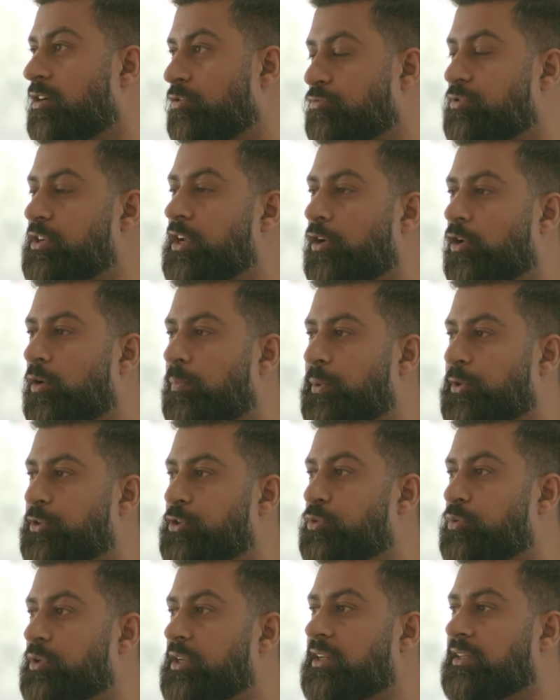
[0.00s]
real
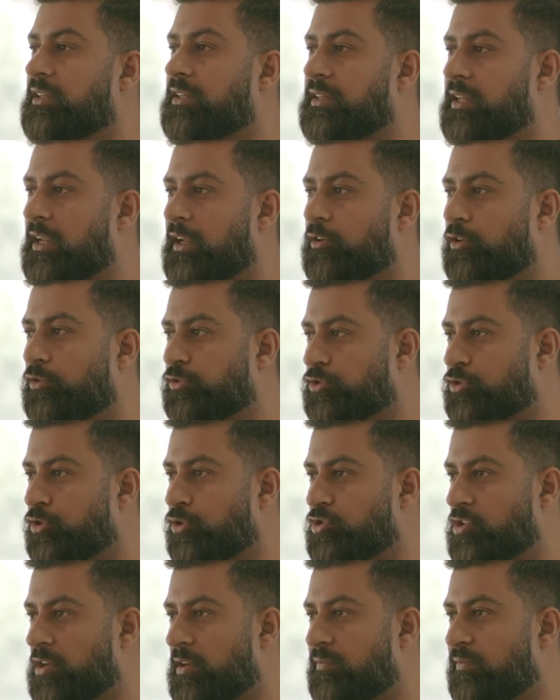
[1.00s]
opportunity to take on
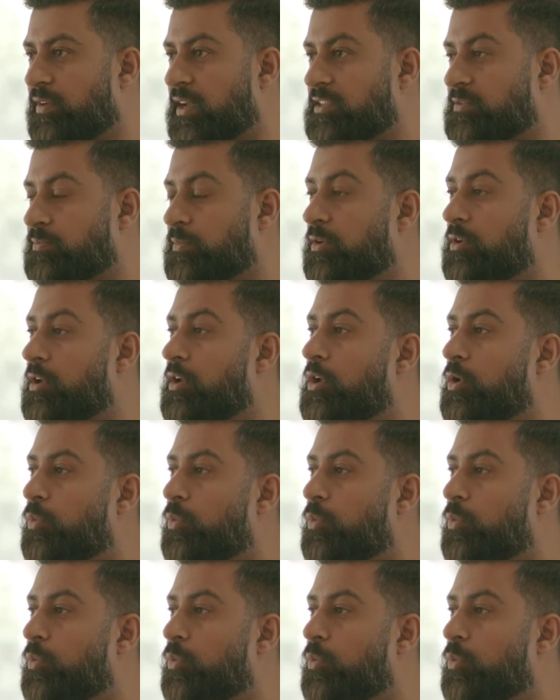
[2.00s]
social investment,